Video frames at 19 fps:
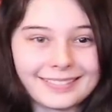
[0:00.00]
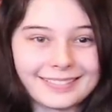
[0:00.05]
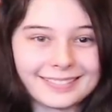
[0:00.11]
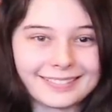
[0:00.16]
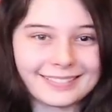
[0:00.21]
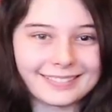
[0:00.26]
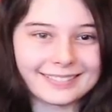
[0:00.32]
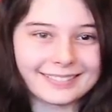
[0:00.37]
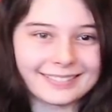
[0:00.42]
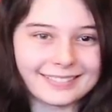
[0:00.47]

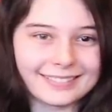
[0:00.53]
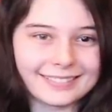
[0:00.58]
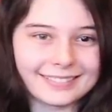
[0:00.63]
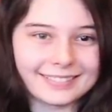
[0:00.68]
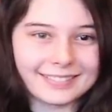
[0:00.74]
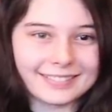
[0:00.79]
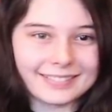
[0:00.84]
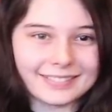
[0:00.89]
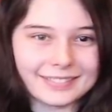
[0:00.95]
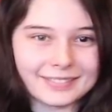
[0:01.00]

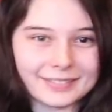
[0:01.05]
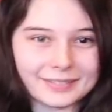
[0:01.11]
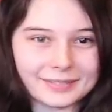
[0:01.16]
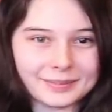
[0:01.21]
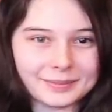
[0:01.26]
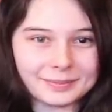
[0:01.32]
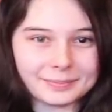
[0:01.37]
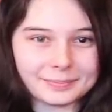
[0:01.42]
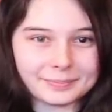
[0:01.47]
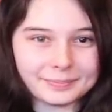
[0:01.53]

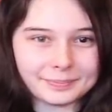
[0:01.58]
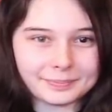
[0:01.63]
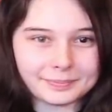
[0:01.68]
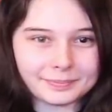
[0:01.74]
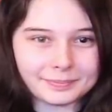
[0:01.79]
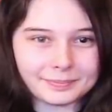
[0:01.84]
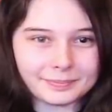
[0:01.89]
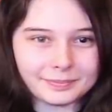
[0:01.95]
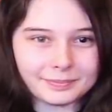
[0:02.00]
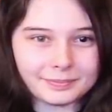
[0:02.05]

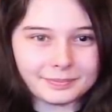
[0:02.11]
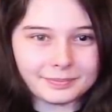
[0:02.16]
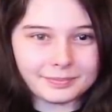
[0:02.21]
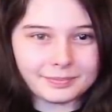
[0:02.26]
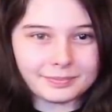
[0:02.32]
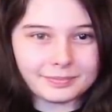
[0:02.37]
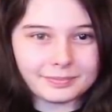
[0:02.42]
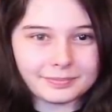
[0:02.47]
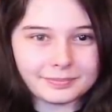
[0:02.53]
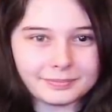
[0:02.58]

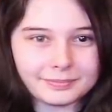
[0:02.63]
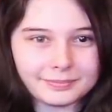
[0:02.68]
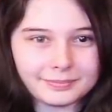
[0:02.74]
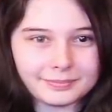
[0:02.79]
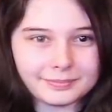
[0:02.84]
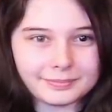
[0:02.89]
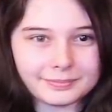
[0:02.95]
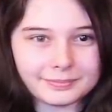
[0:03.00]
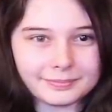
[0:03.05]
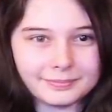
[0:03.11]

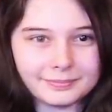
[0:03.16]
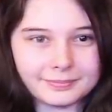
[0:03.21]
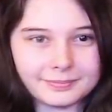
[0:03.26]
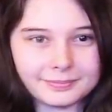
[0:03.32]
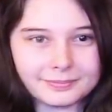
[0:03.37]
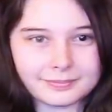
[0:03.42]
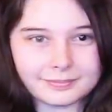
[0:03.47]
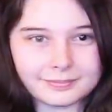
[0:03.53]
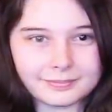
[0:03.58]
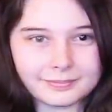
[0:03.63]

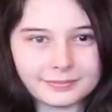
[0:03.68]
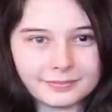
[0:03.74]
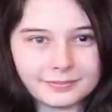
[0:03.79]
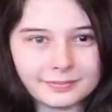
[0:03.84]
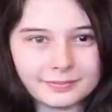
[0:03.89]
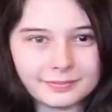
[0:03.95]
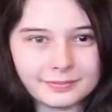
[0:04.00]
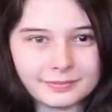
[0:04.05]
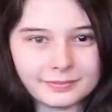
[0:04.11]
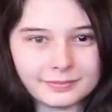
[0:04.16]

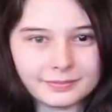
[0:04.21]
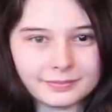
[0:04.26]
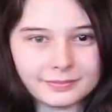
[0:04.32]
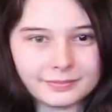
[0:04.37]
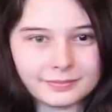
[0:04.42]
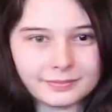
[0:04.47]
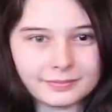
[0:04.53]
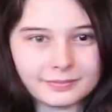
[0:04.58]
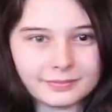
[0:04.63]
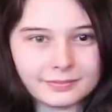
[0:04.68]

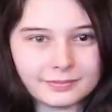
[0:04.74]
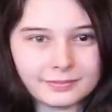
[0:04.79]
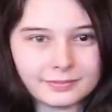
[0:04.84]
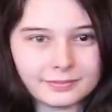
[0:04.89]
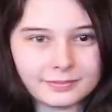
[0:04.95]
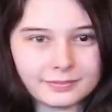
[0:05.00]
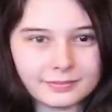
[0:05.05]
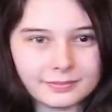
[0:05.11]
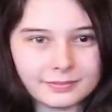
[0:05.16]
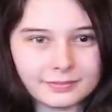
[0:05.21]

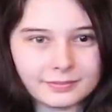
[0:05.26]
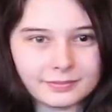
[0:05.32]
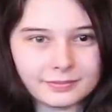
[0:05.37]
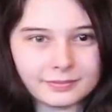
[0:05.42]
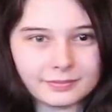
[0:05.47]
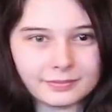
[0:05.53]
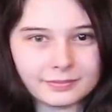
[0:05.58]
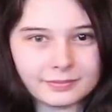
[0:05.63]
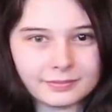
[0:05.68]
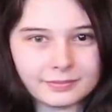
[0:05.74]

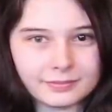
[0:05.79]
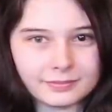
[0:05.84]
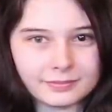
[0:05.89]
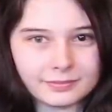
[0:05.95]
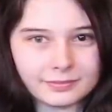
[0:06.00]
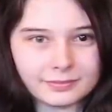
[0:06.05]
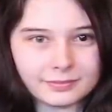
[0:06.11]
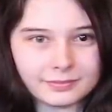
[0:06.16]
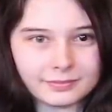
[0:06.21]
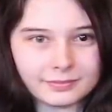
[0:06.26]

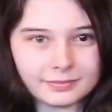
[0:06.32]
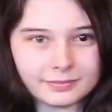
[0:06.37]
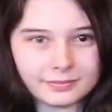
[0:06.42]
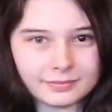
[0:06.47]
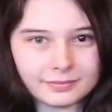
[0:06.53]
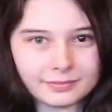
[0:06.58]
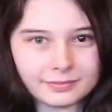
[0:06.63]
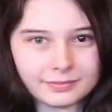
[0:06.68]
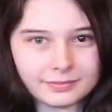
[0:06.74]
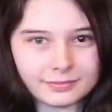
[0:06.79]

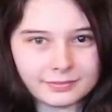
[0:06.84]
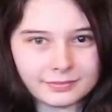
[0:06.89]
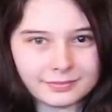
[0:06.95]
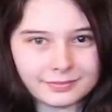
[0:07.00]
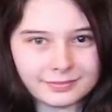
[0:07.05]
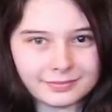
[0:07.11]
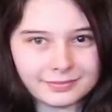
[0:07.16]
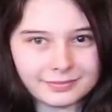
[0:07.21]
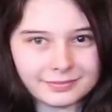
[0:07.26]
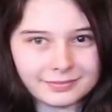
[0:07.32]

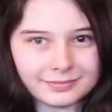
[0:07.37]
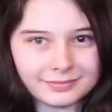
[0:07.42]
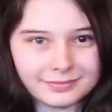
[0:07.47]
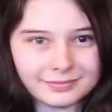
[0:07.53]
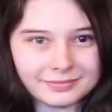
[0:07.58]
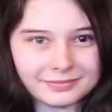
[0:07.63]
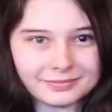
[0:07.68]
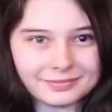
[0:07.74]
[no speech]